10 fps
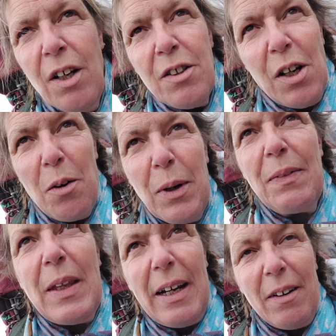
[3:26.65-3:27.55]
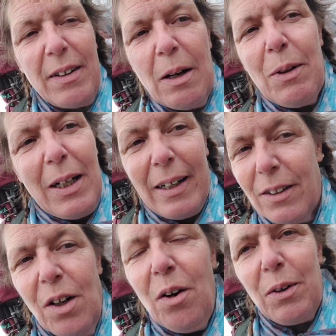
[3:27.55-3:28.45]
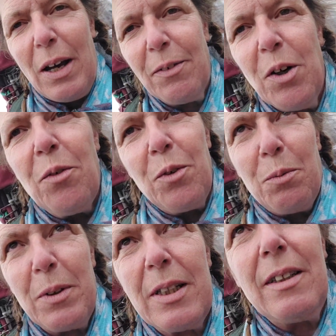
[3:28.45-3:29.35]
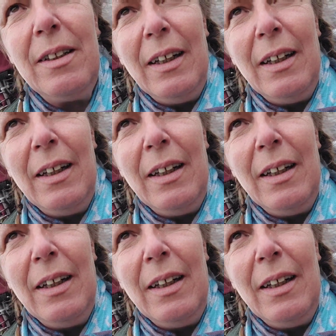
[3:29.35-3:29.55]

so I went there and they were like, no, we have no rooms.